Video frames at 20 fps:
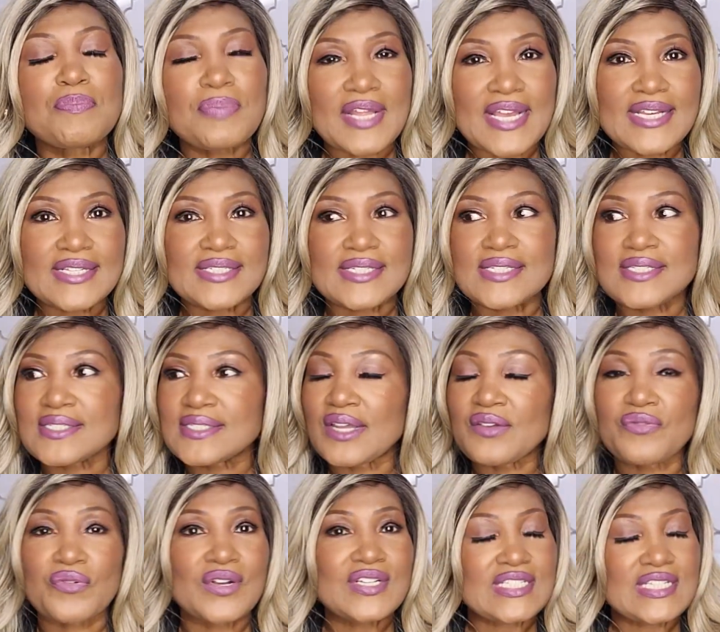places,
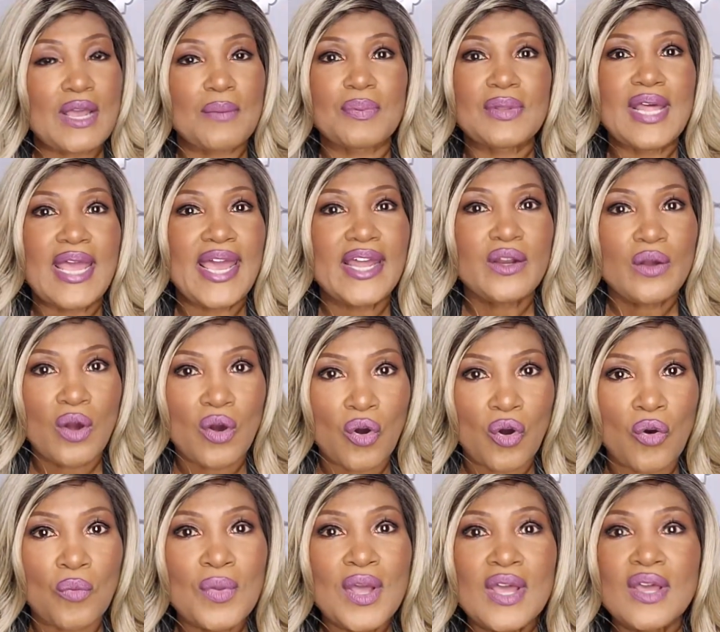like for example, at
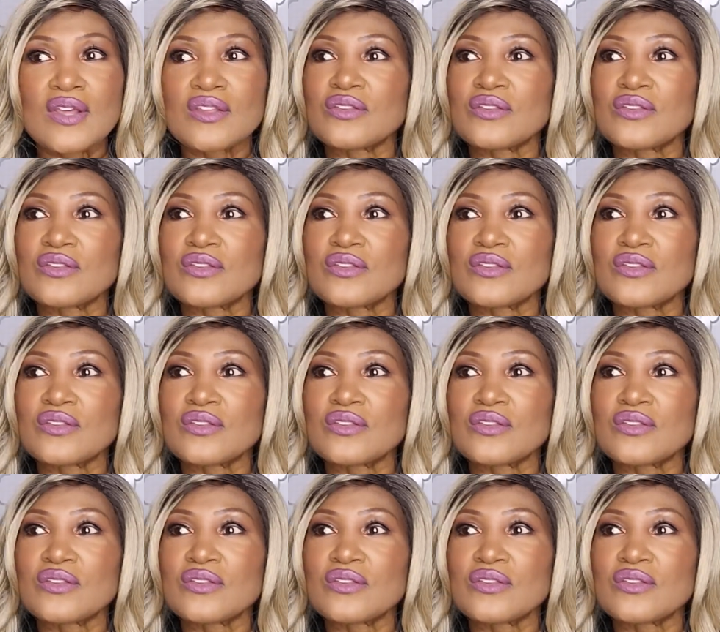home,